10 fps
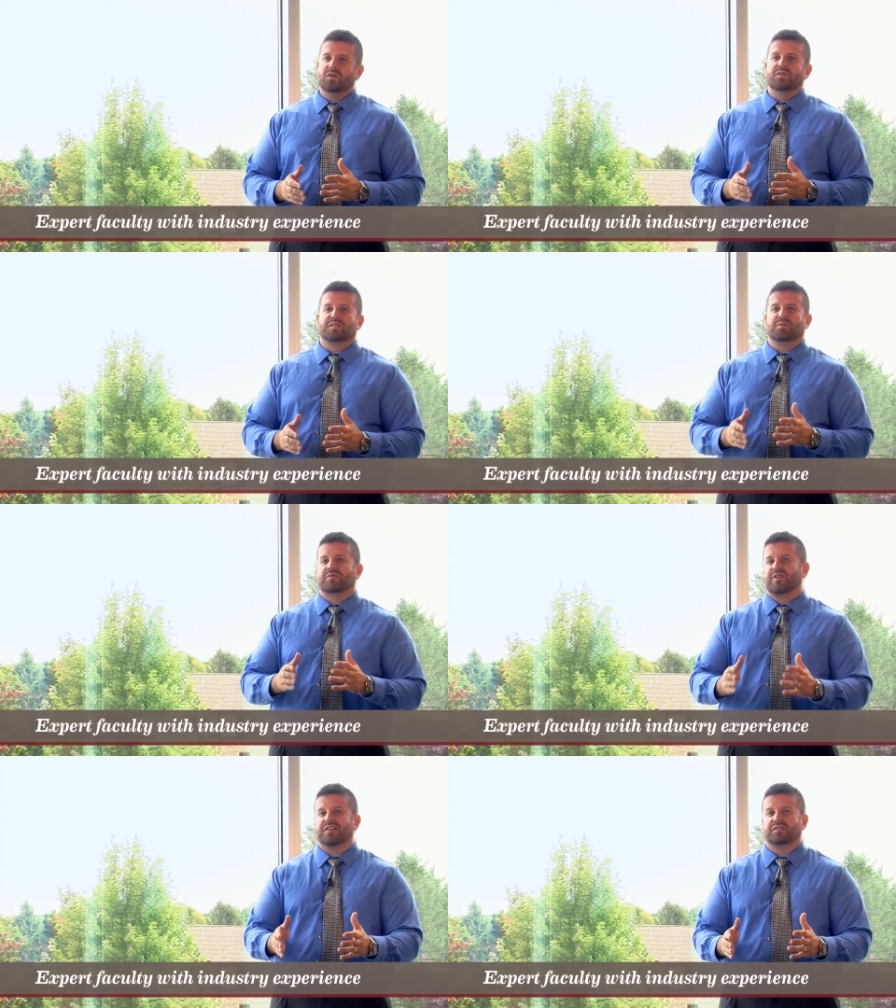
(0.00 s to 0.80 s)
used
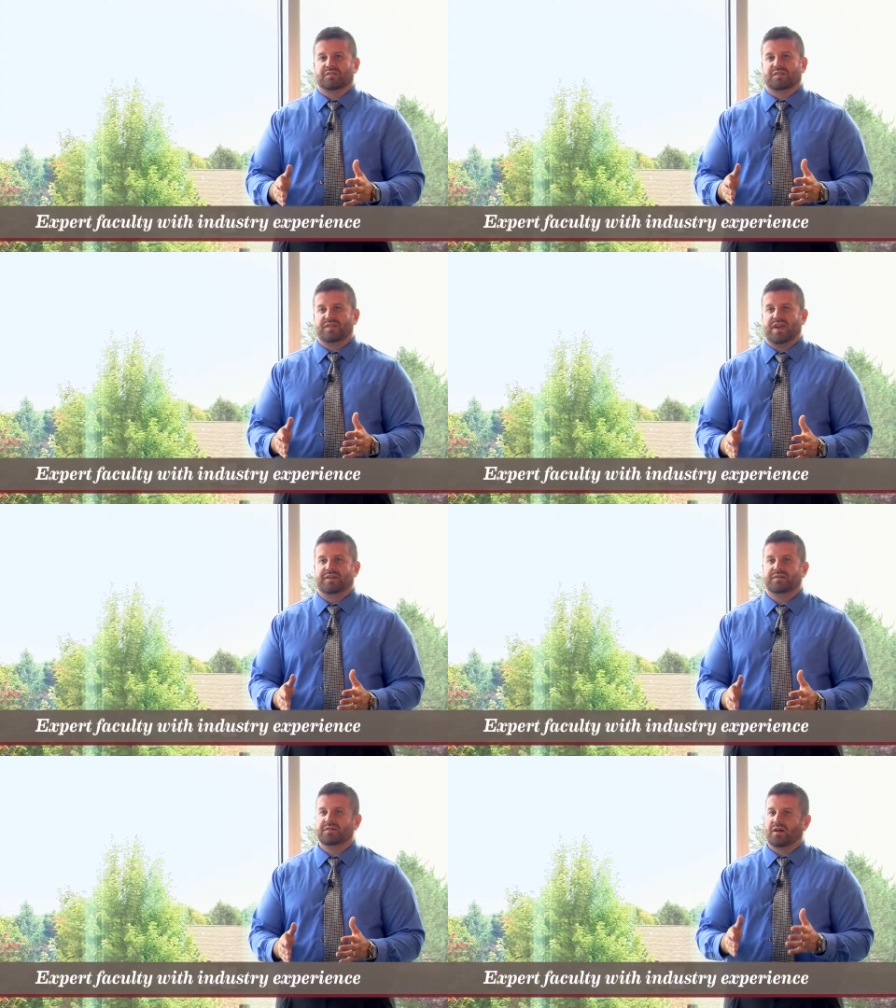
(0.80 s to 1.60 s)
professors that
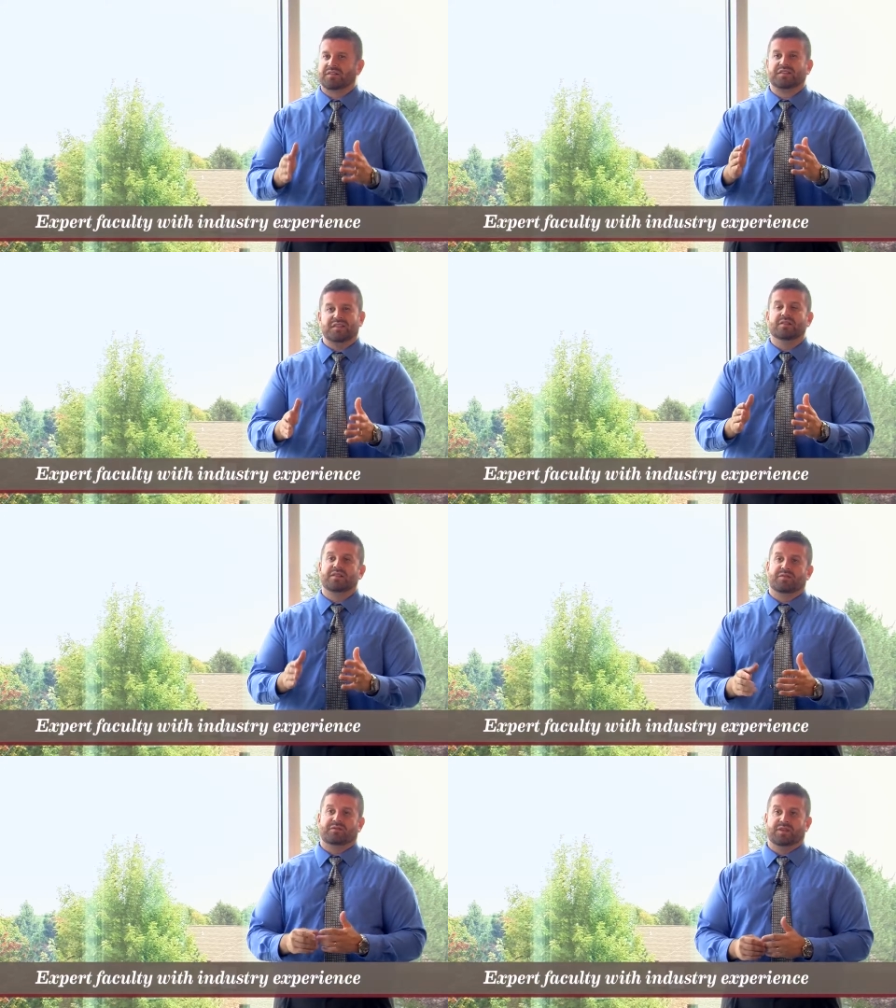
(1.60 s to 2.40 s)
are still
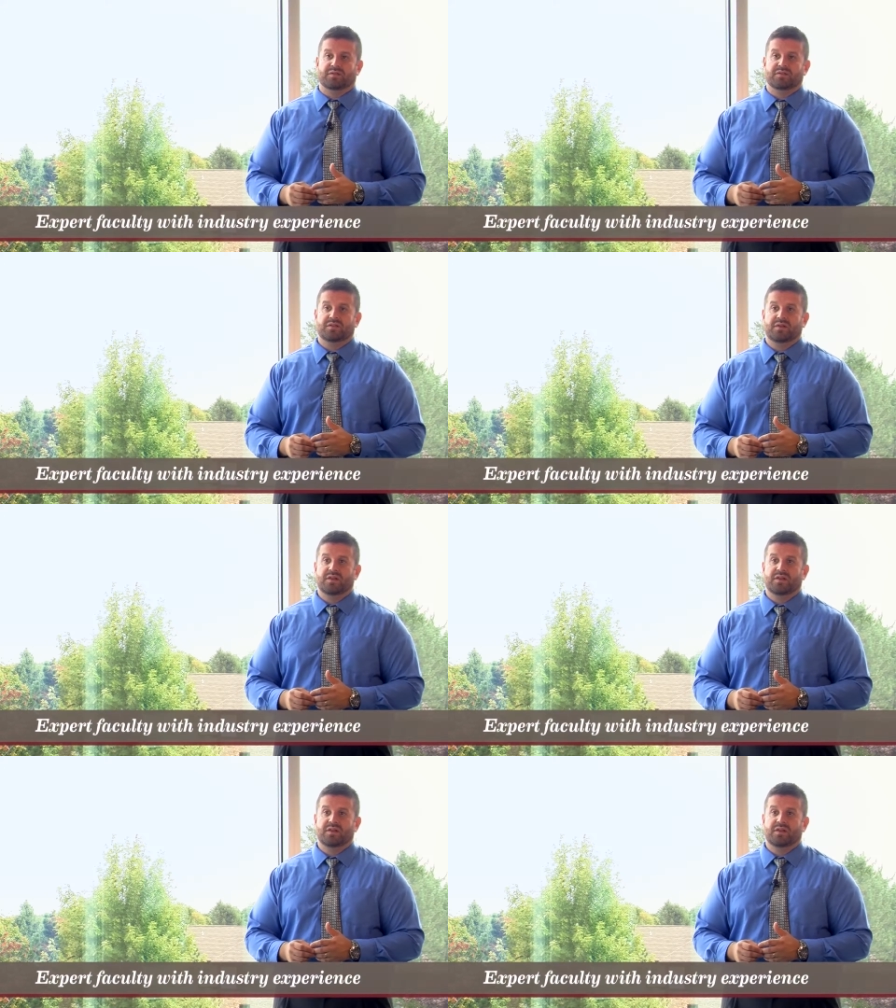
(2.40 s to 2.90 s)
in the field.